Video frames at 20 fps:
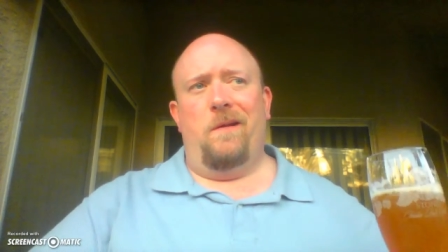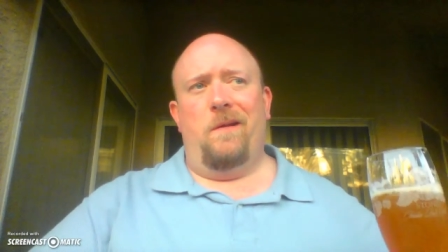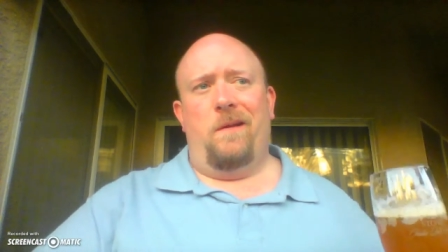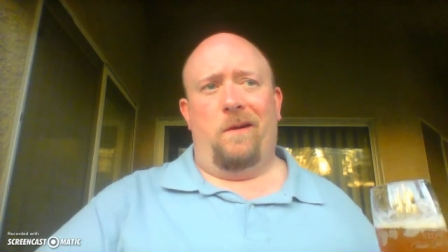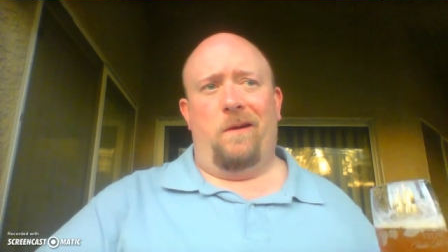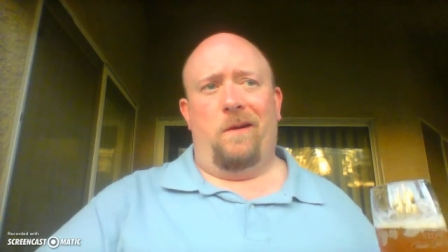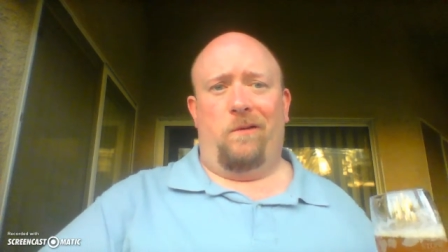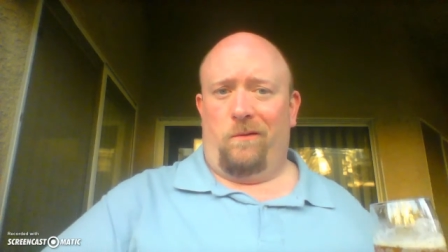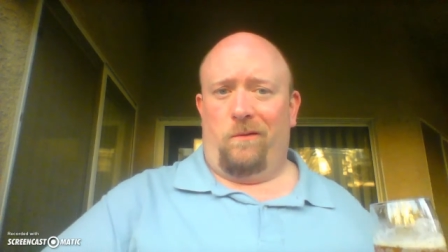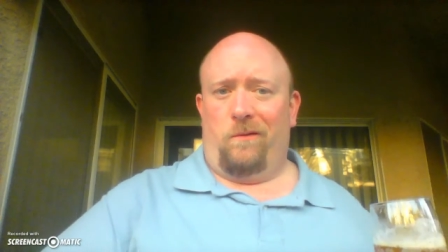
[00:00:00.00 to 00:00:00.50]

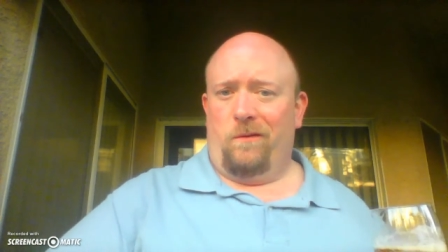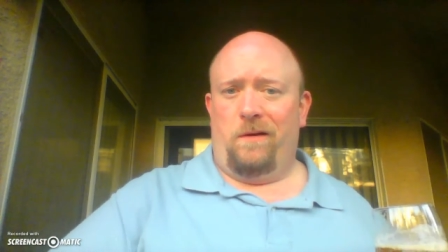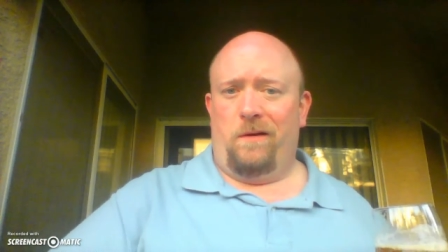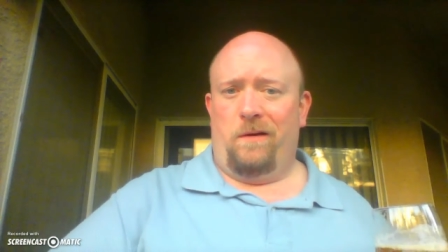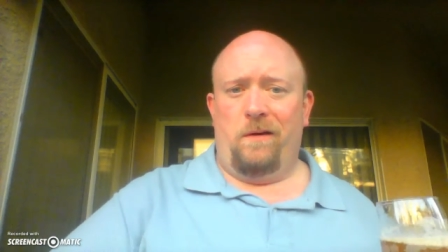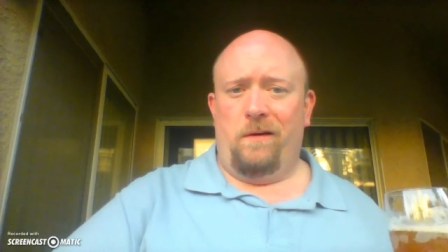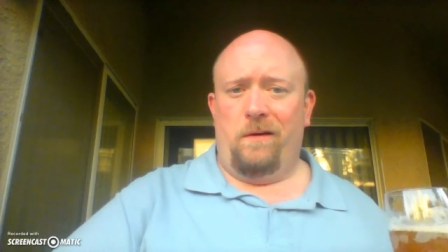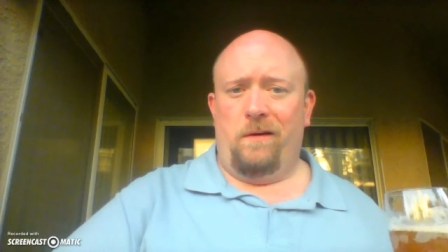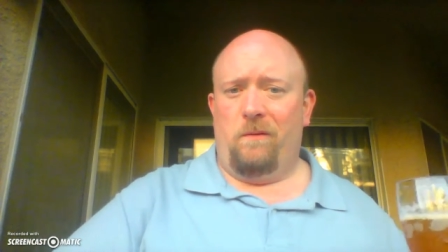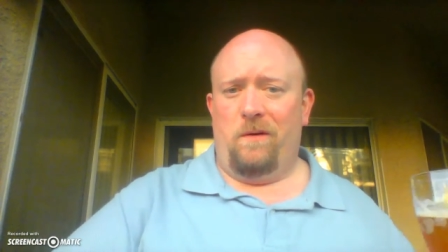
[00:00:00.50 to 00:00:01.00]

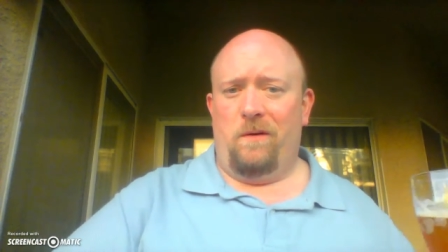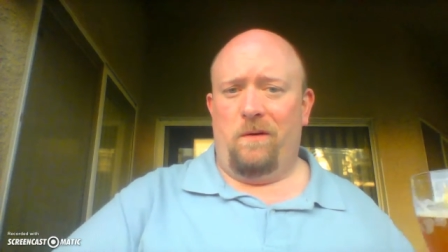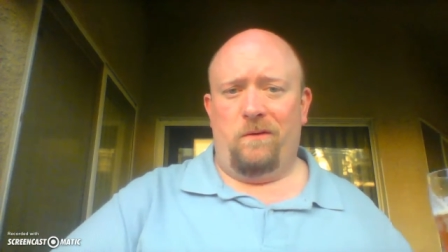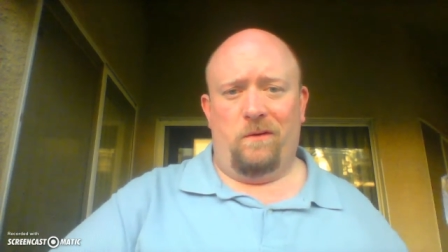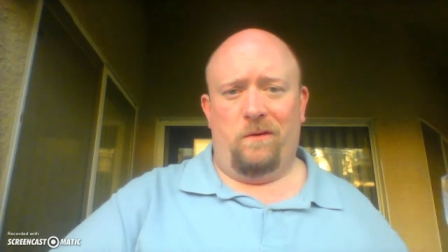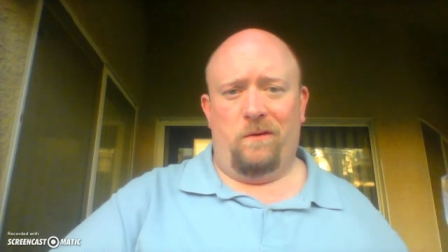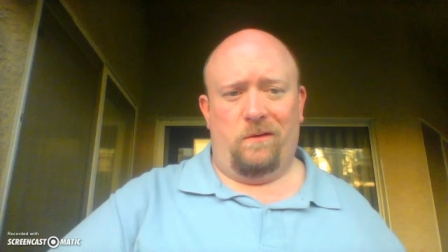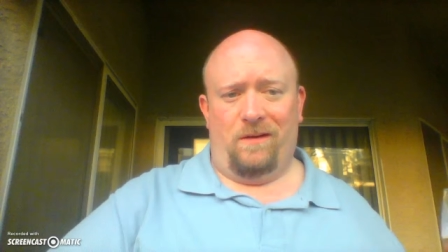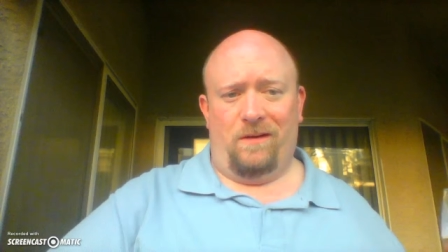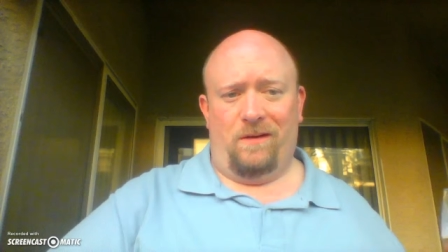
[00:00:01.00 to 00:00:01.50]
extraordinary ones,
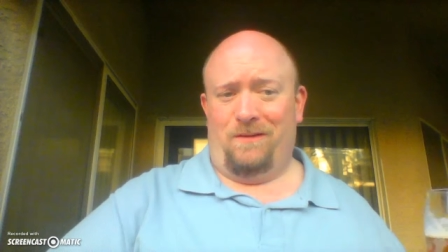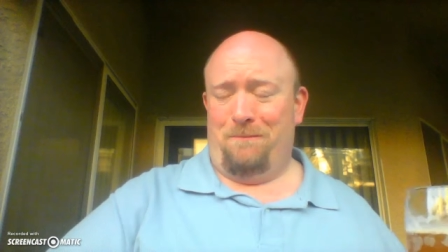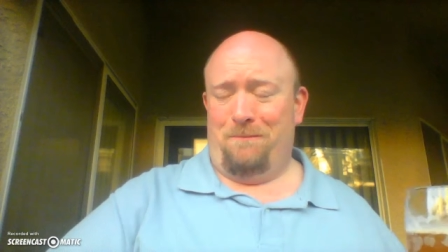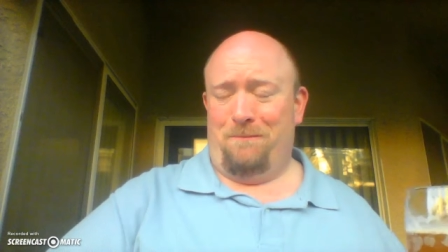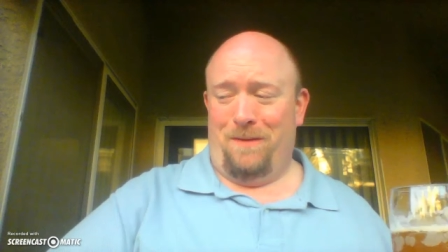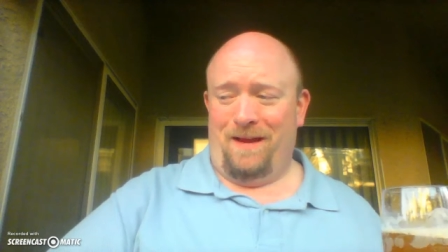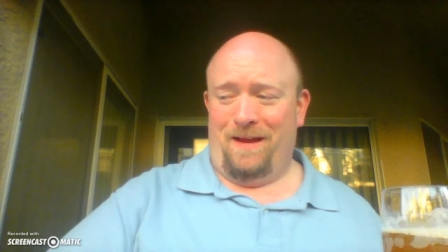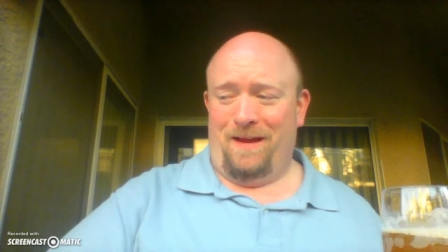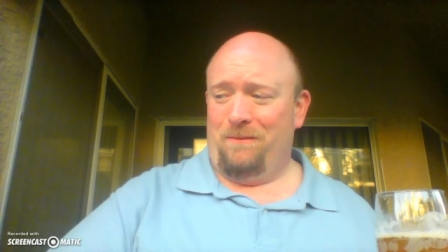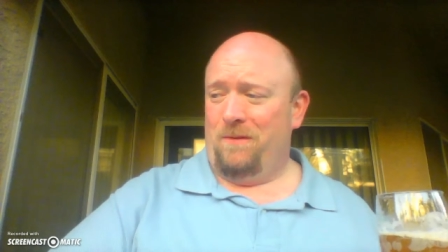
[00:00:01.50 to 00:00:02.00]
there's lots of
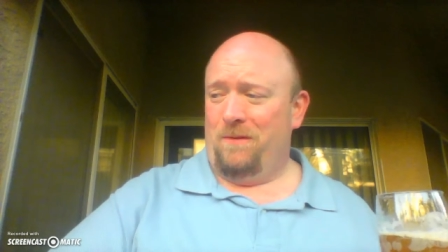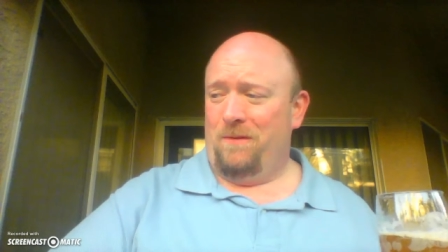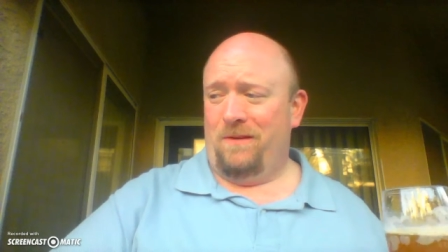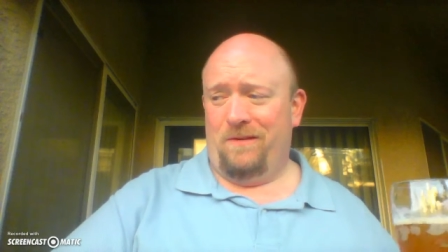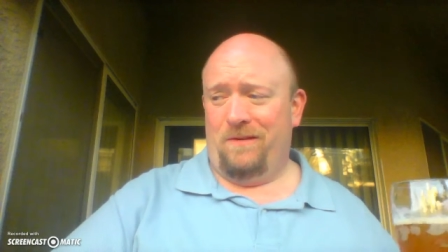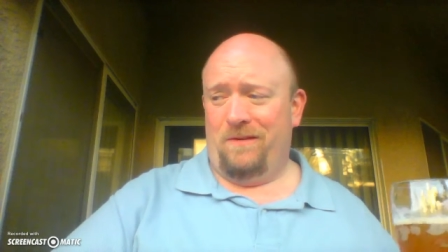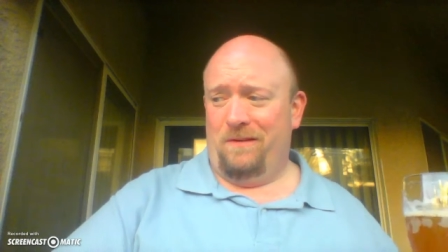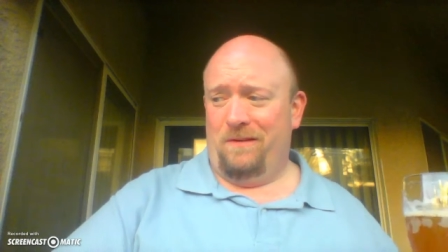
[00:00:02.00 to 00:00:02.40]
bad ones.